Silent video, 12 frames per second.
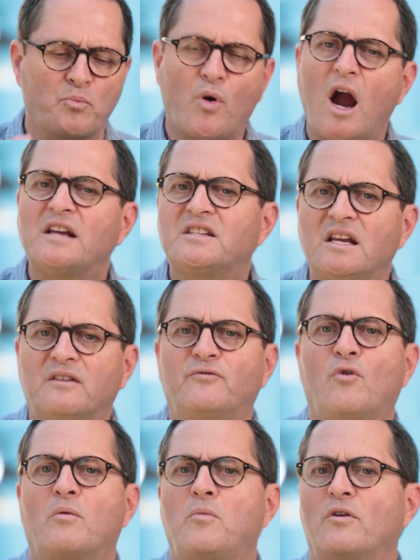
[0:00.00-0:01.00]
Pricing
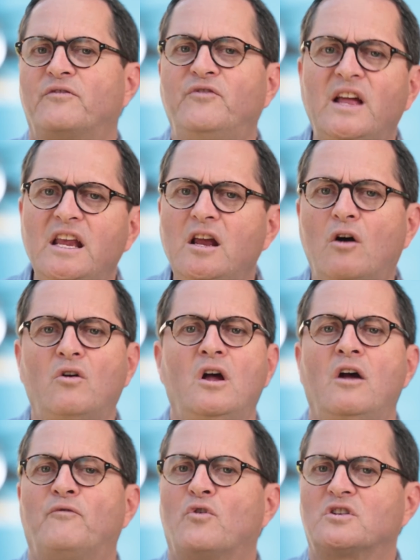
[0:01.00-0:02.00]
for both video,
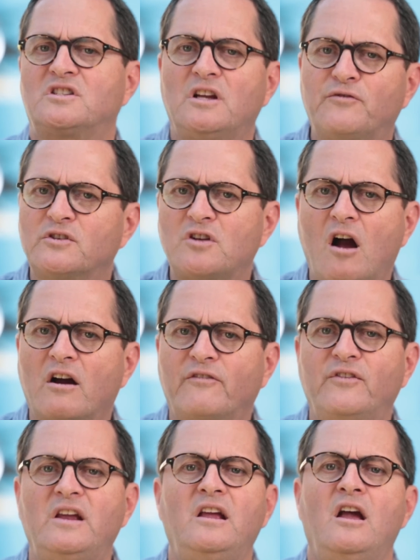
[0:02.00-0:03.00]
for still
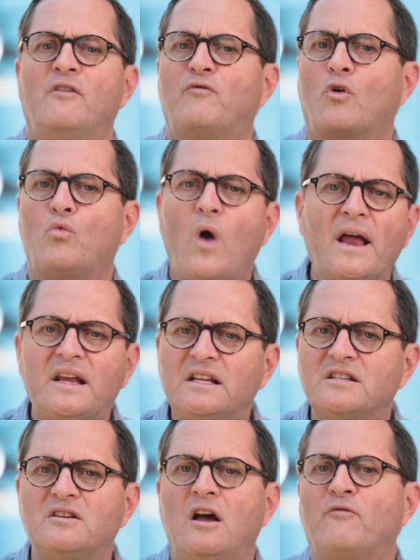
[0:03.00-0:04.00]
photography, for
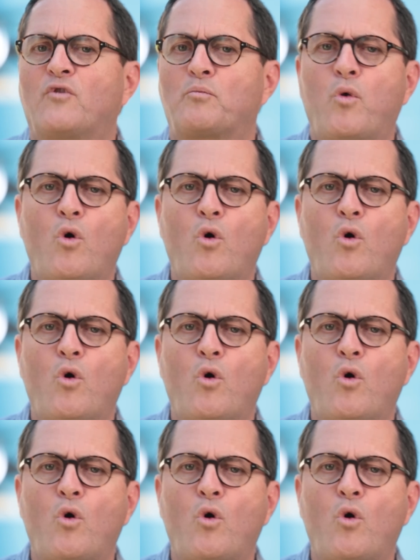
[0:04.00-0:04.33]
weddings, for